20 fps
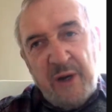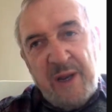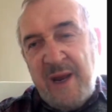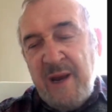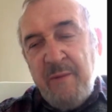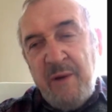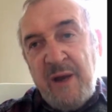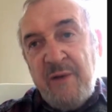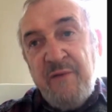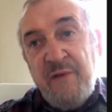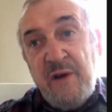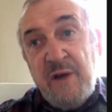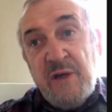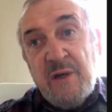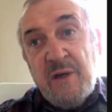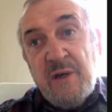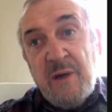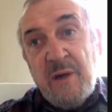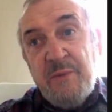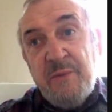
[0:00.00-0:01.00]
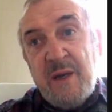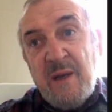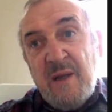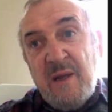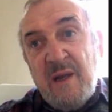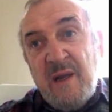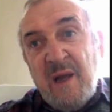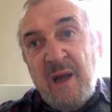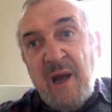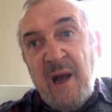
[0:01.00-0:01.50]
but anyway, it finished up that
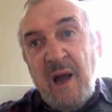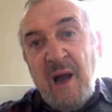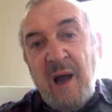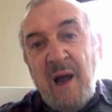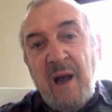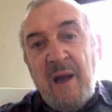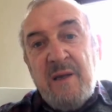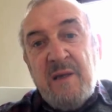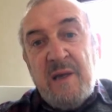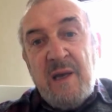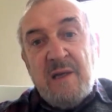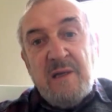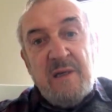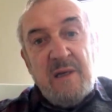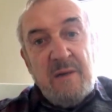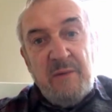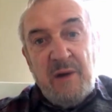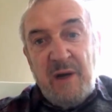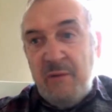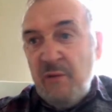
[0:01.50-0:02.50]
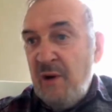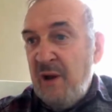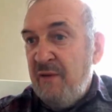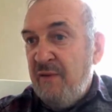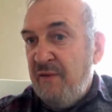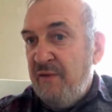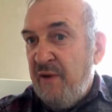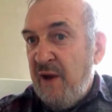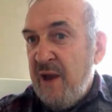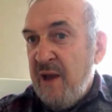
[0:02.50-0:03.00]
I said to my
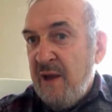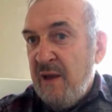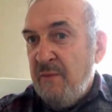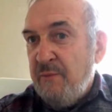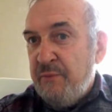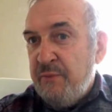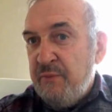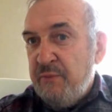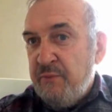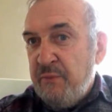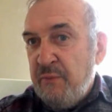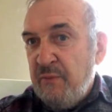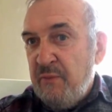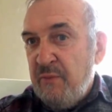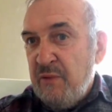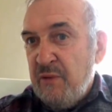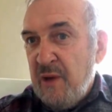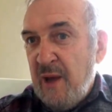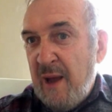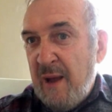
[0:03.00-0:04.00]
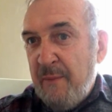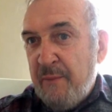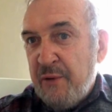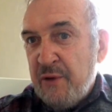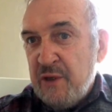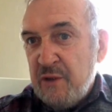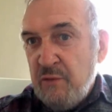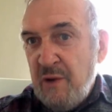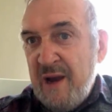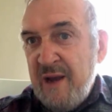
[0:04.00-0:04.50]
wife, if I can
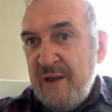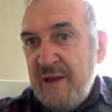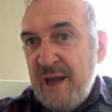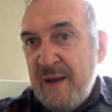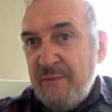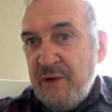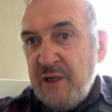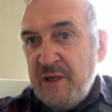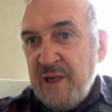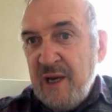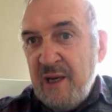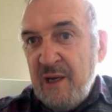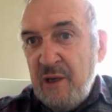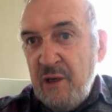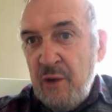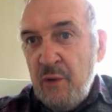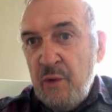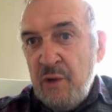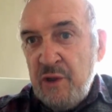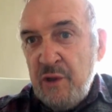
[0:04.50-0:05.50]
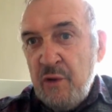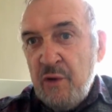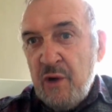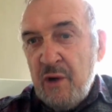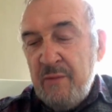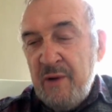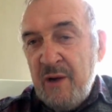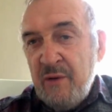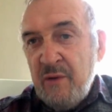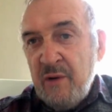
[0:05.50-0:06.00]
persuade them to take you, would you
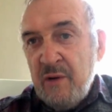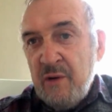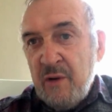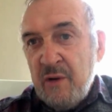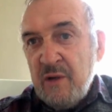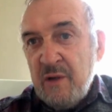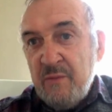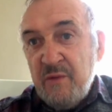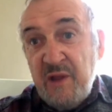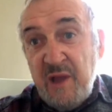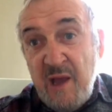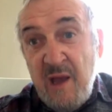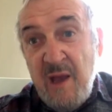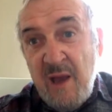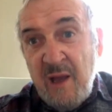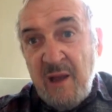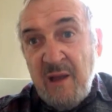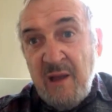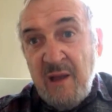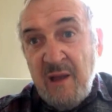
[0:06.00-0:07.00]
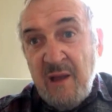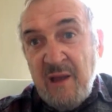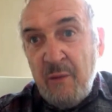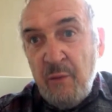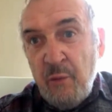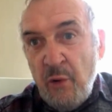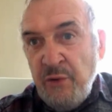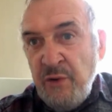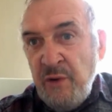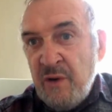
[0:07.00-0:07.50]
come out and cook them? Thinking that
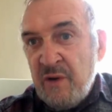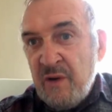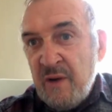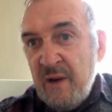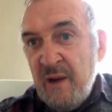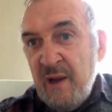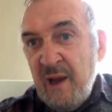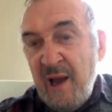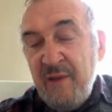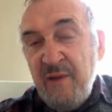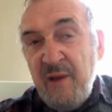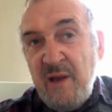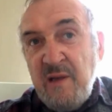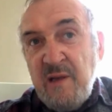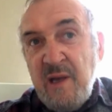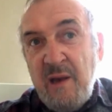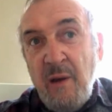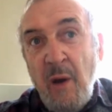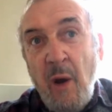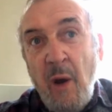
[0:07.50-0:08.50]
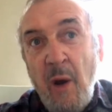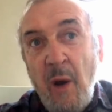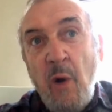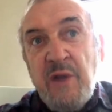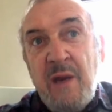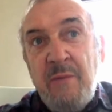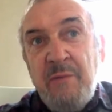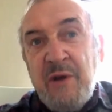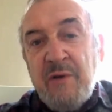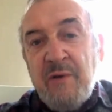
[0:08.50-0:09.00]
they wouldn't. And they said,
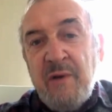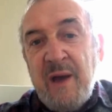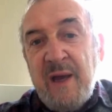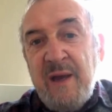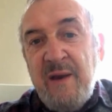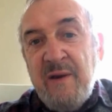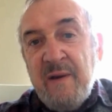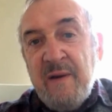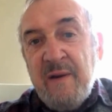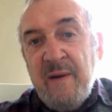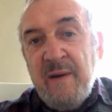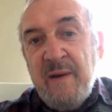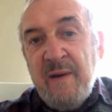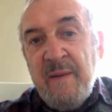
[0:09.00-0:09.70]
oh, that'd be great.